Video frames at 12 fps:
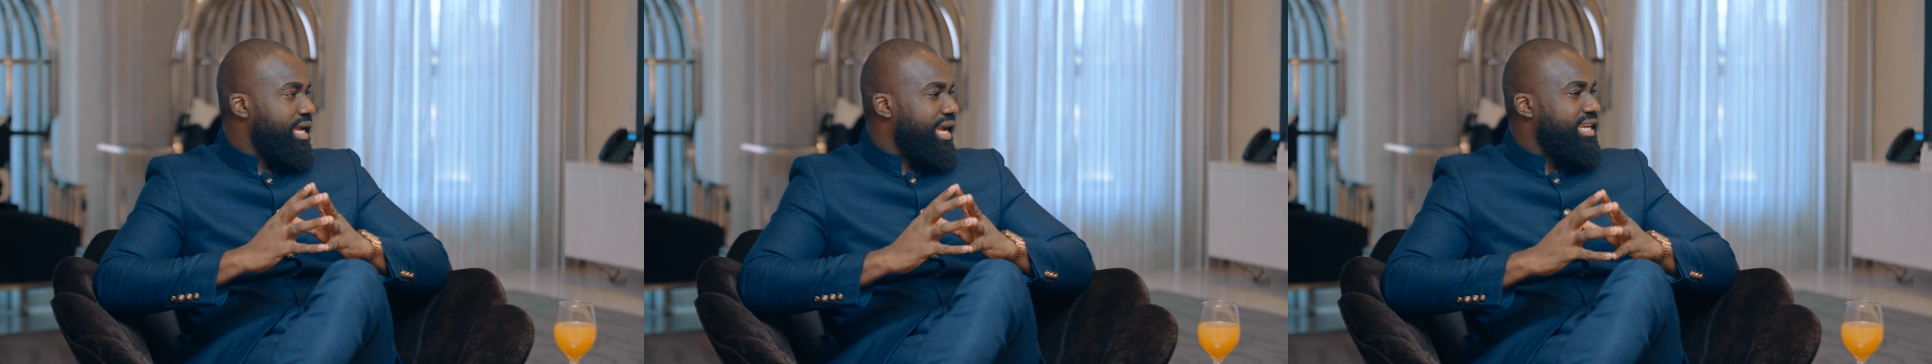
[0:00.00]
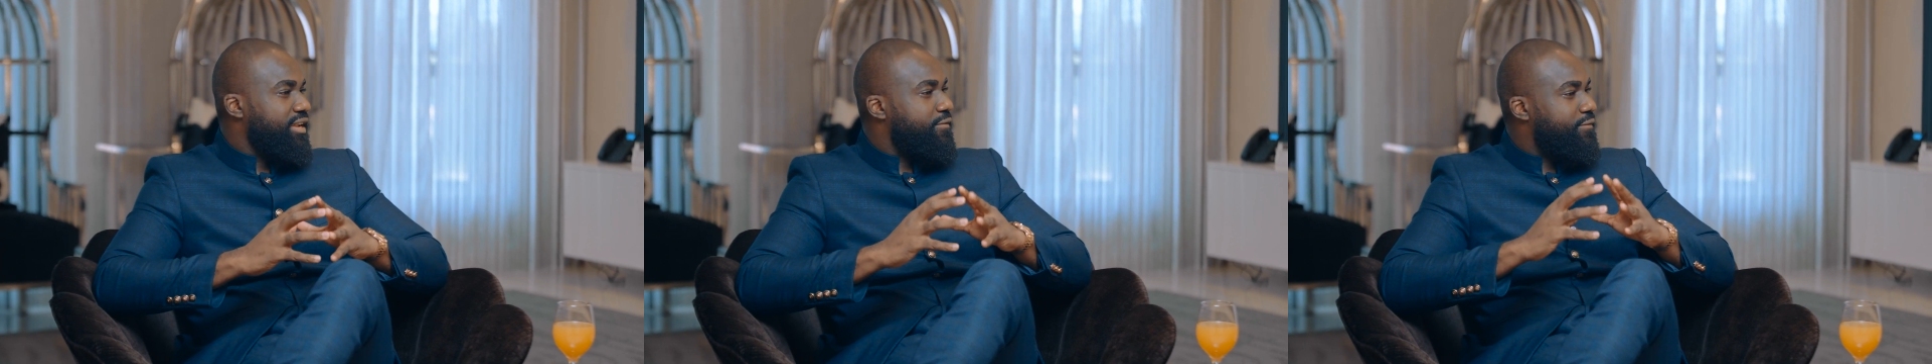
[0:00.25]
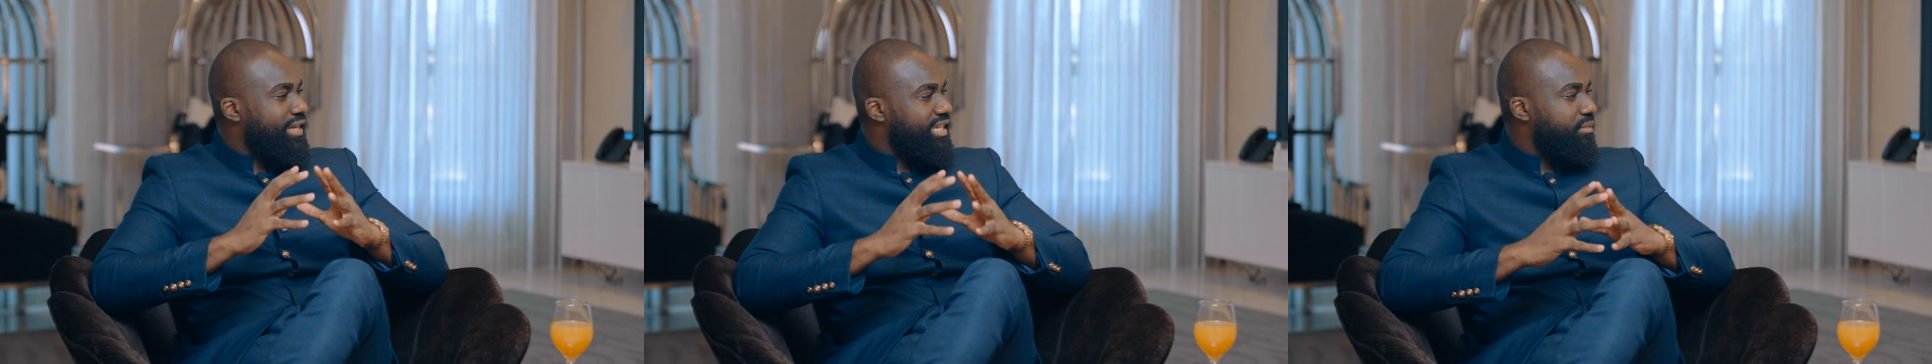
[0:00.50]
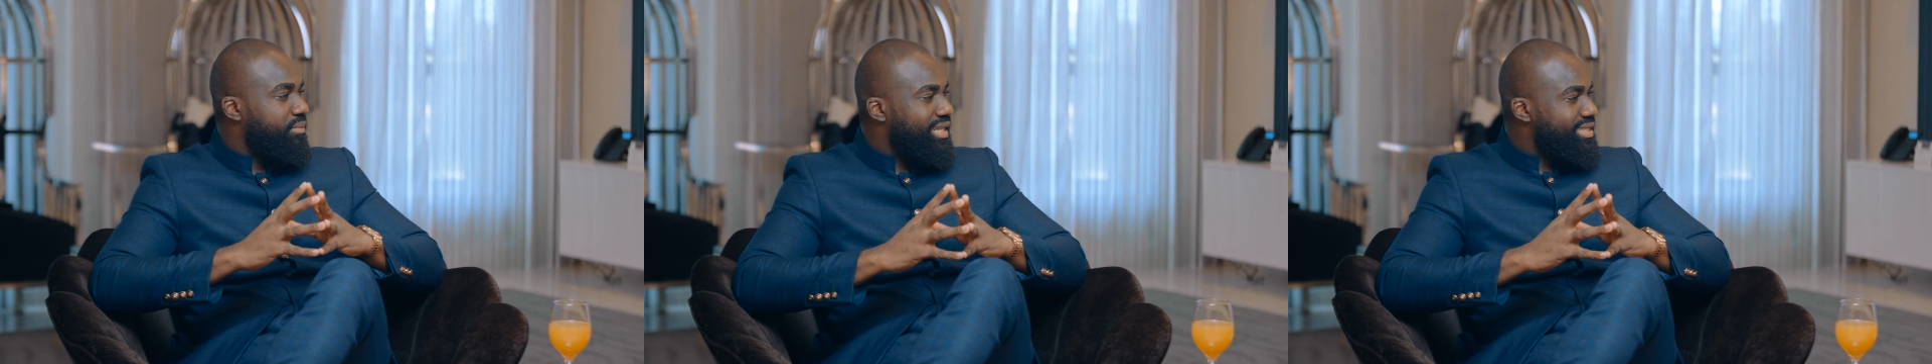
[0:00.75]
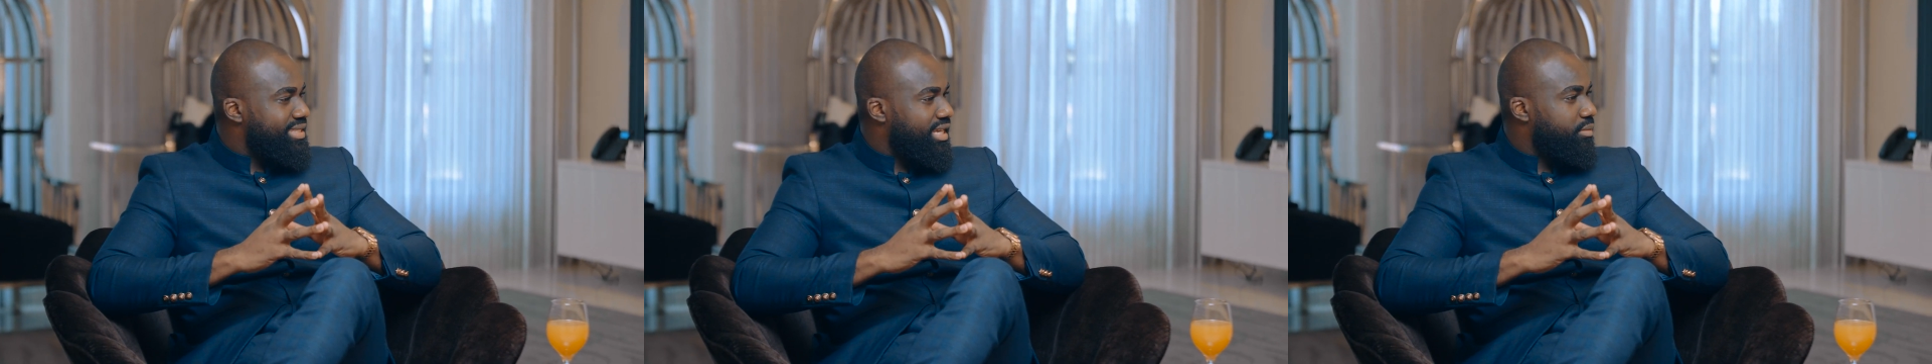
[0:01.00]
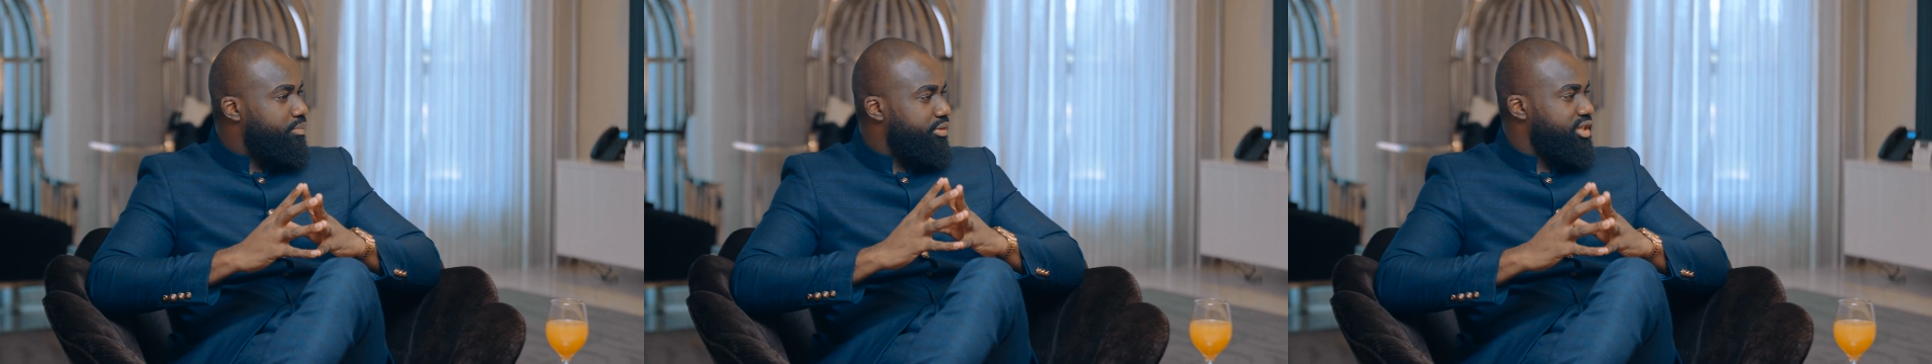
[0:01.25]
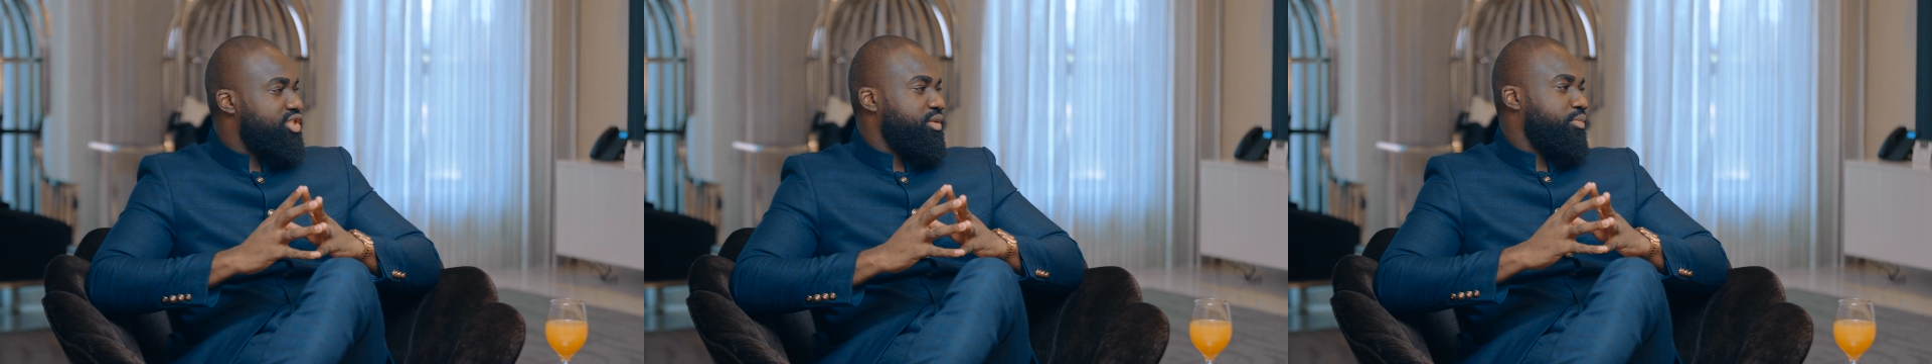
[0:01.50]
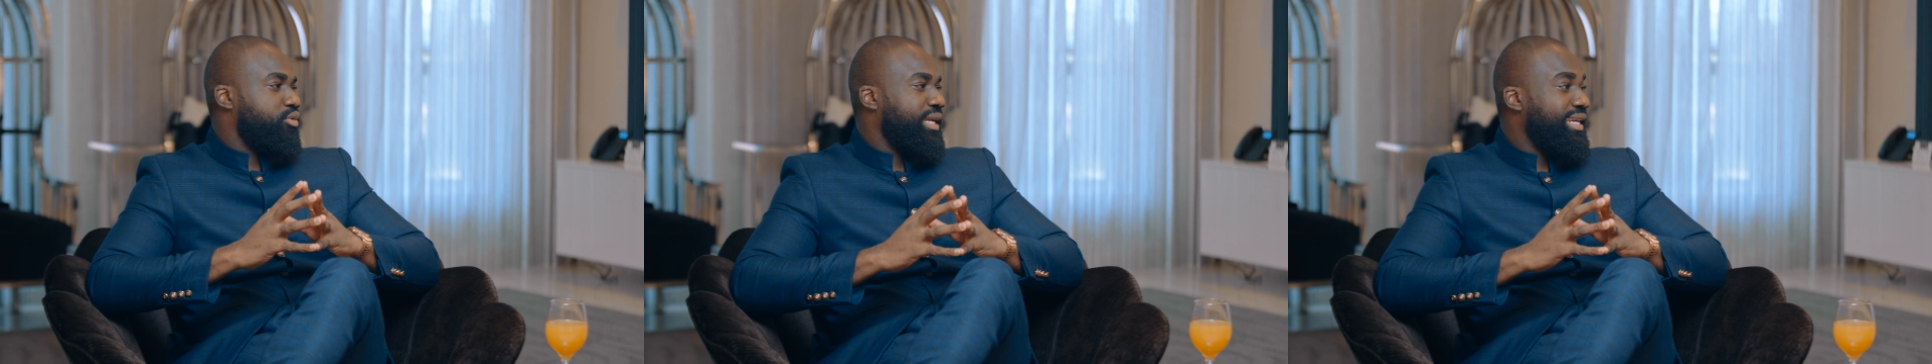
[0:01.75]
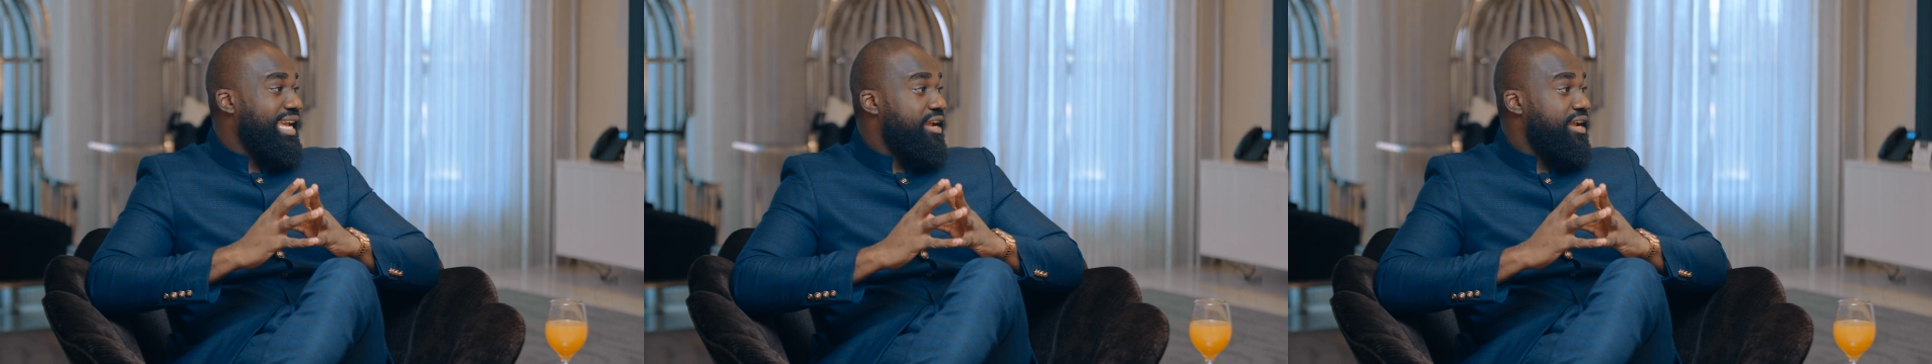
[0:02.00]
And the fundamental principle that